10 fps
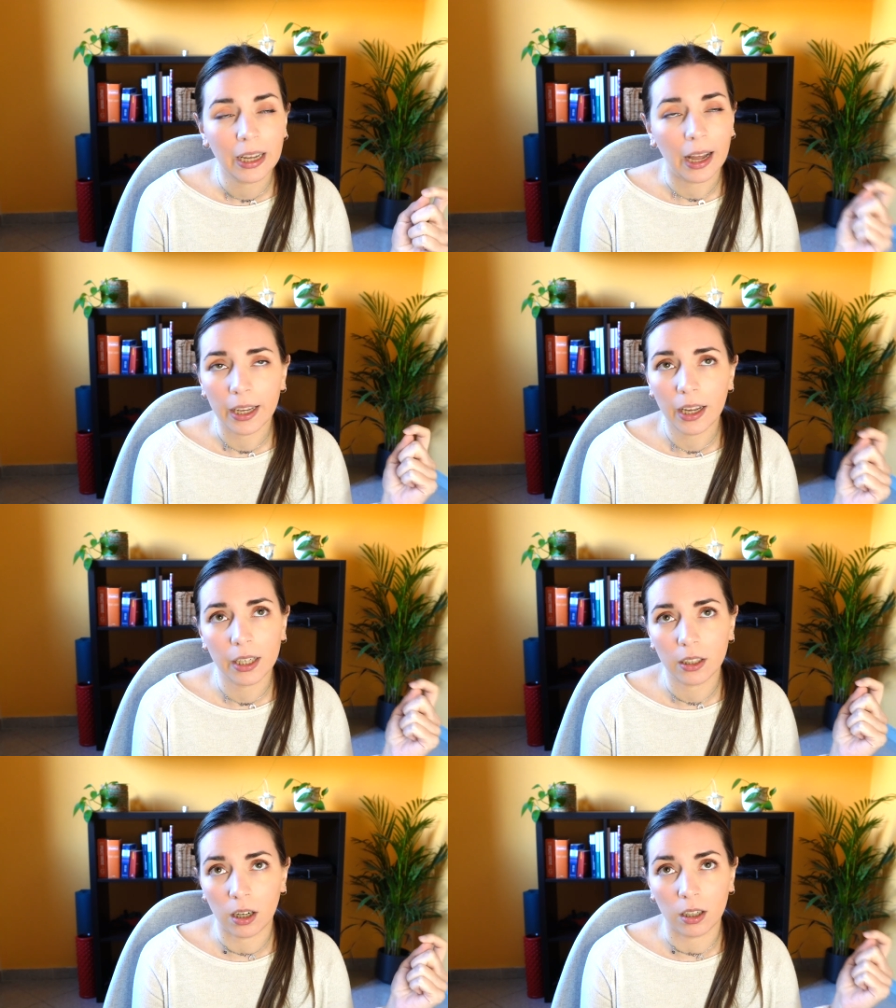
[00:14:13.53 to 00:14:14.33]
I had
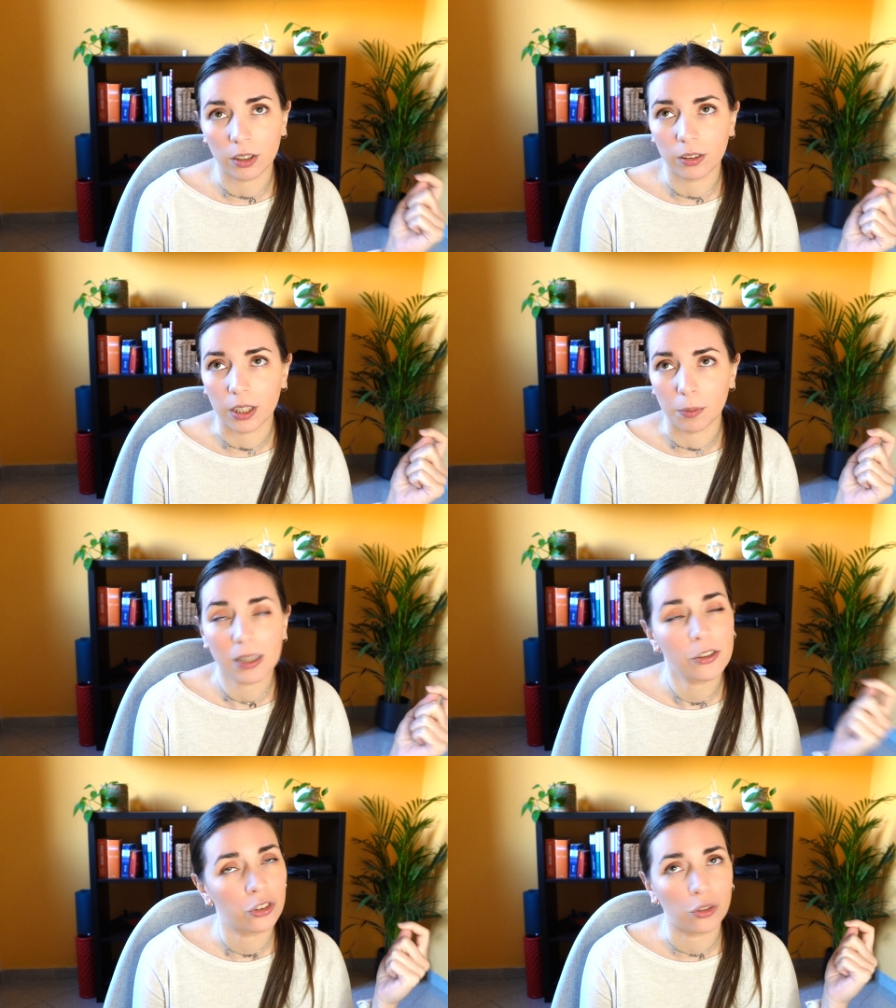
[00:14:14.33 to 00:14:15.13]
a hard time. I
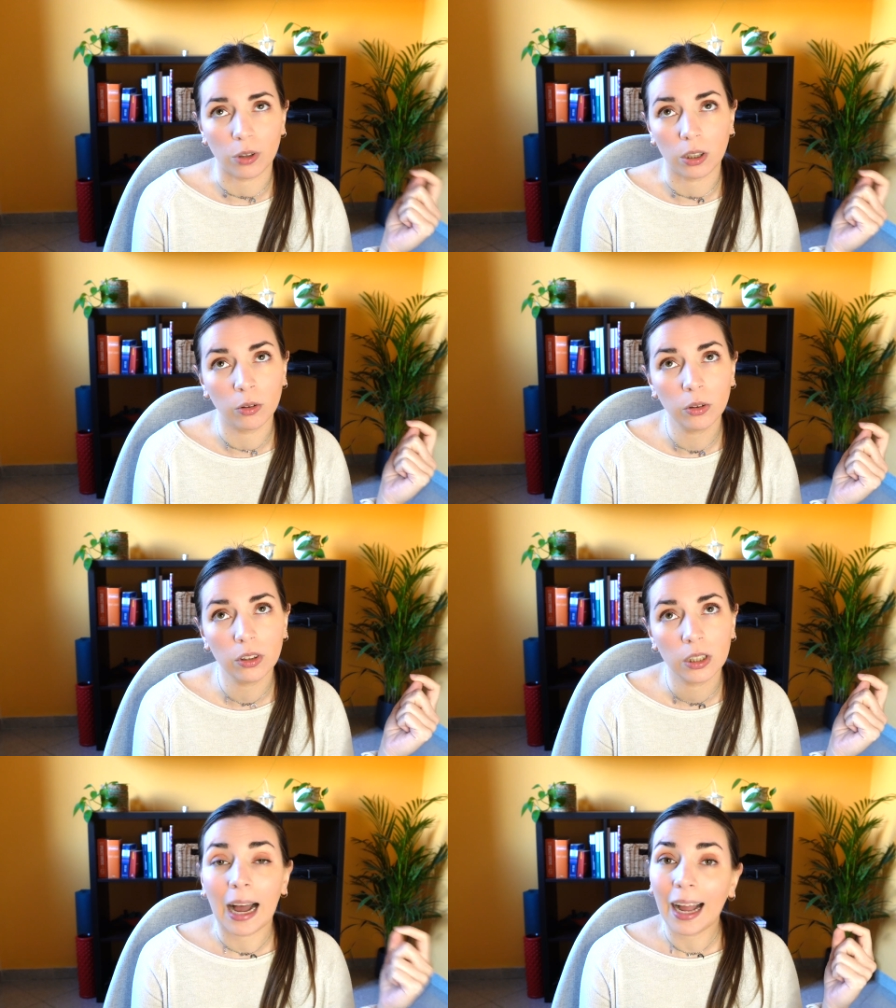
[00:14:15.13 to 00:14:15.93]
struggled.
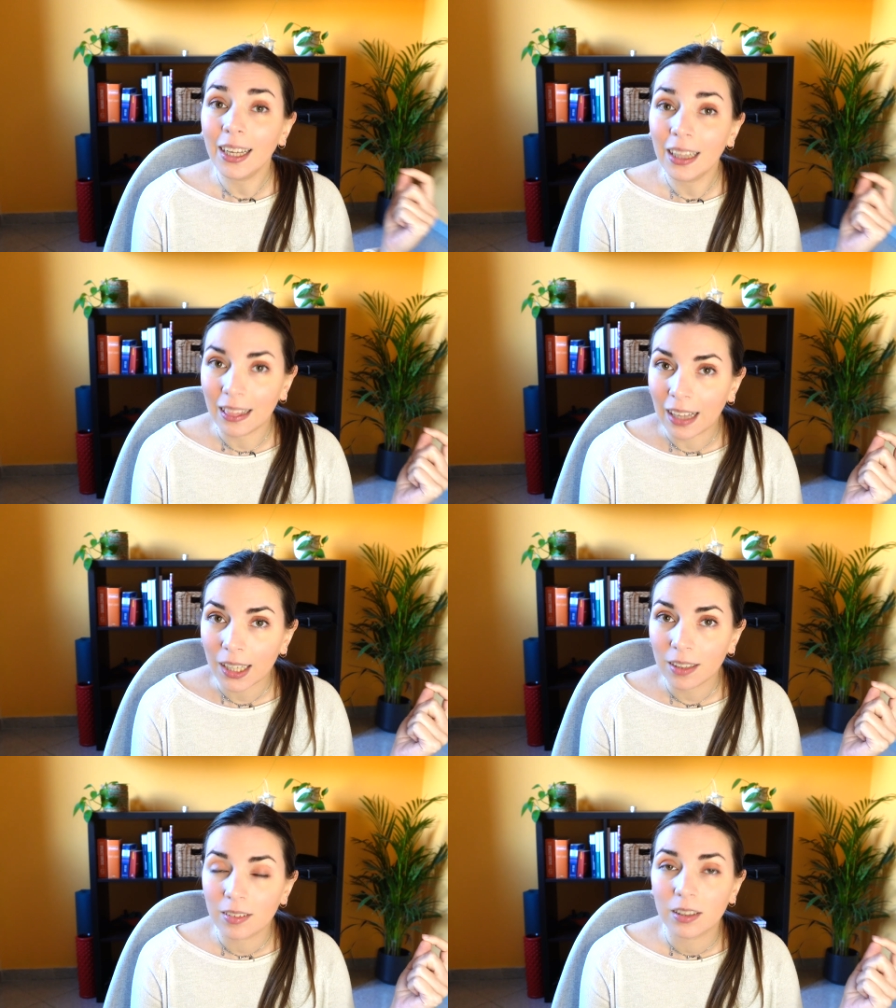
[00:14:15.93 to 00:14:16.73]
I
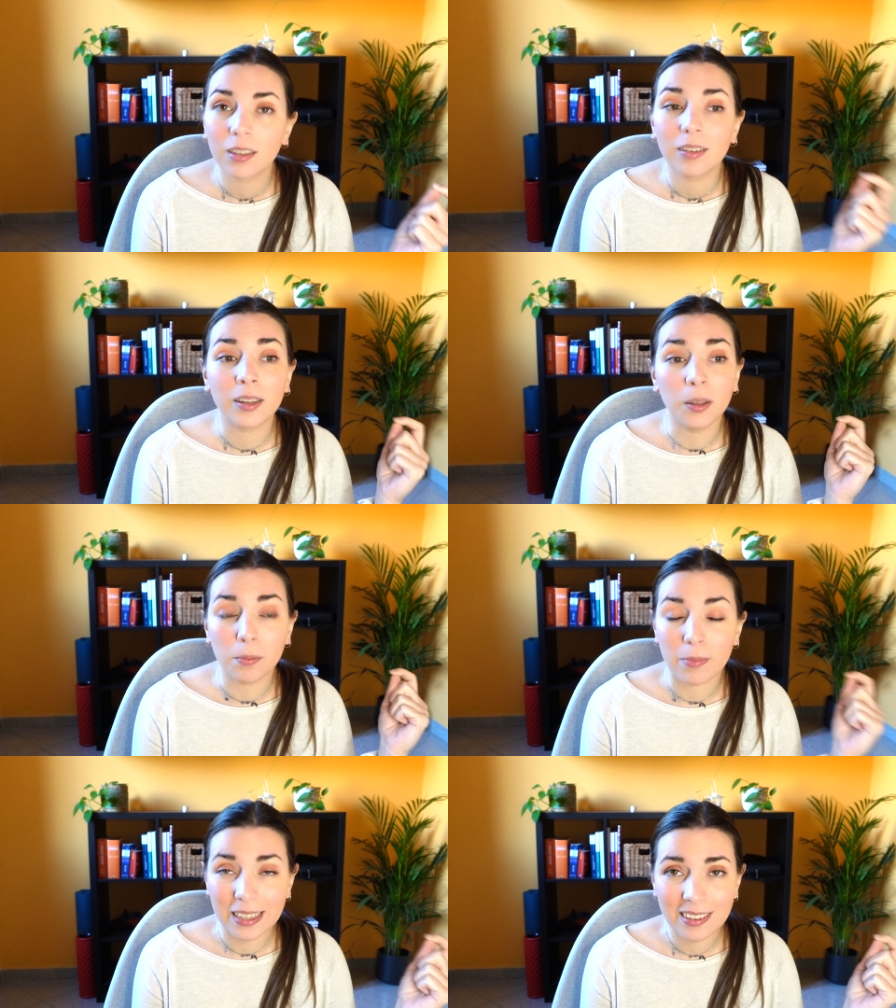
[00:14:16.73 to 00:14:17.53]
liked the
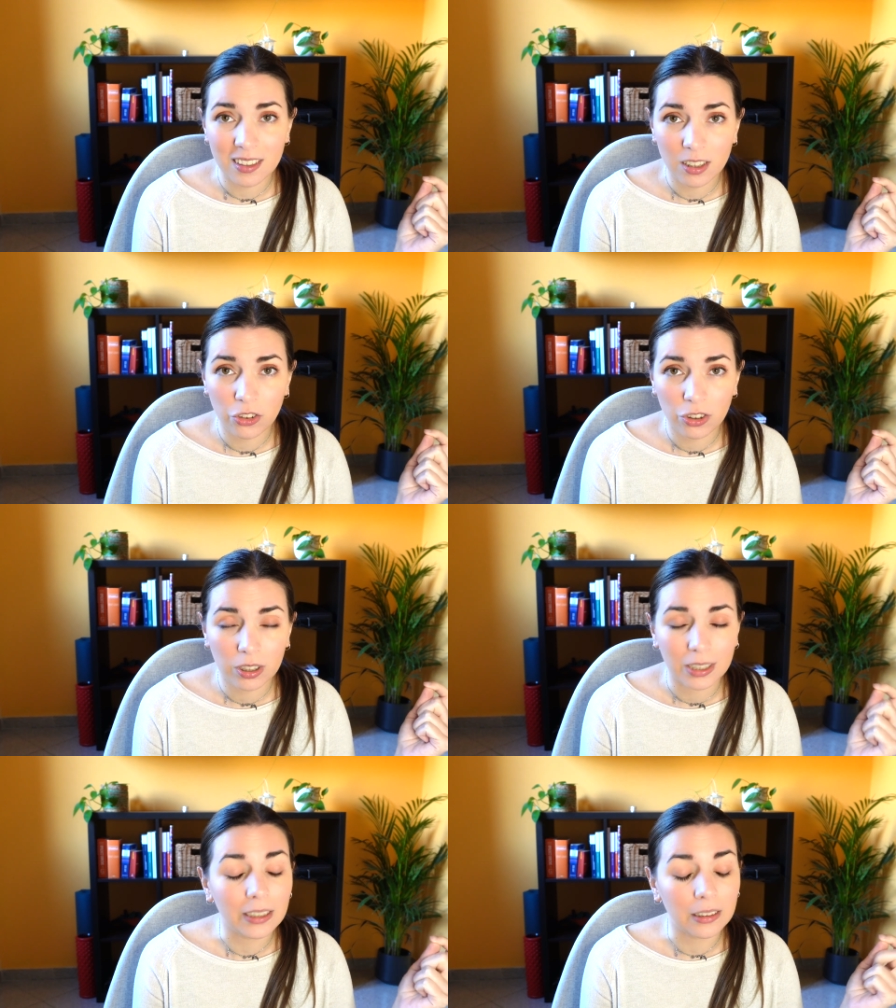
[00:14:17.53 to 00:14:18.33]
message
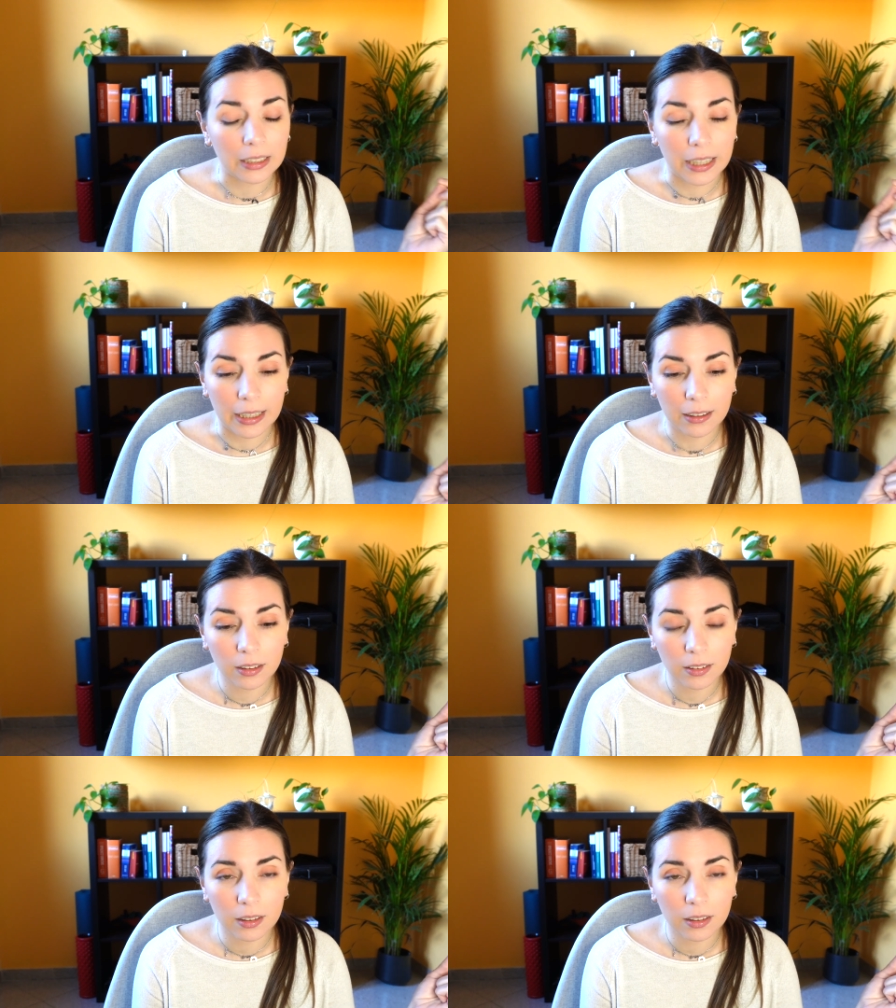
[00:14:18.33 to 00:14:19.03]
in the end.